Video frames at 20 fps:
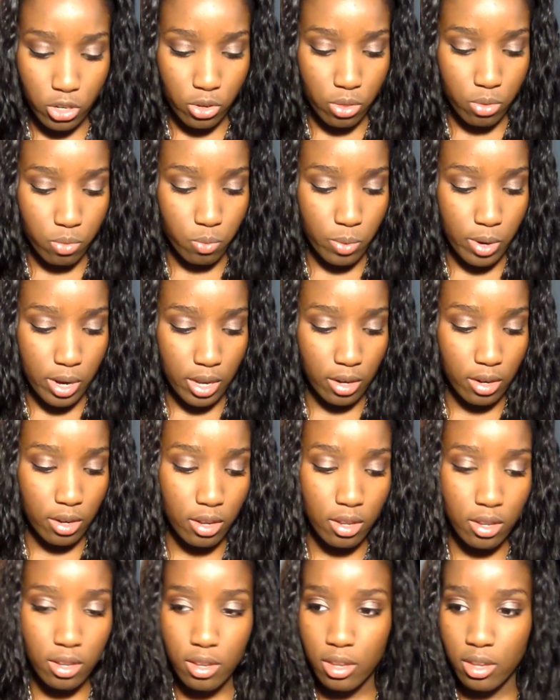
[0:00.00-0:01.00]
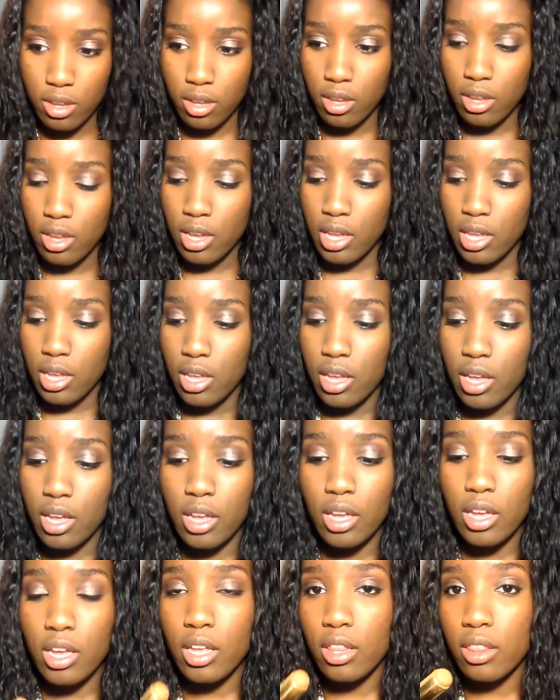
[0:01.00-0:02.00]
Earth 1,
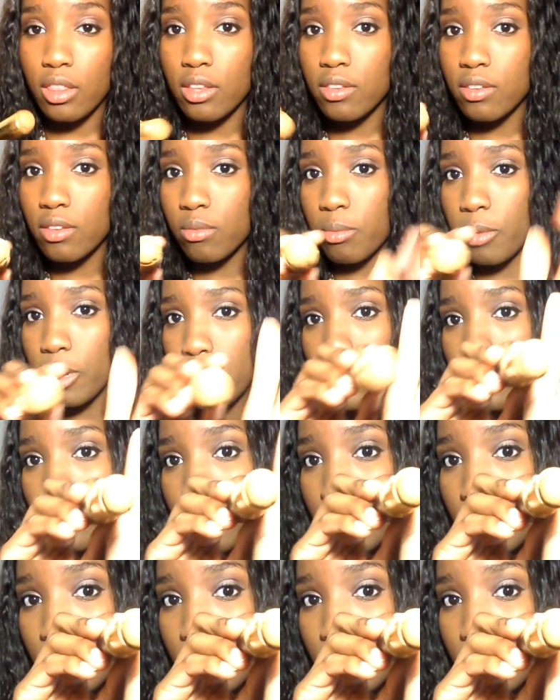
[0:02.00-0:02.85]
and this is my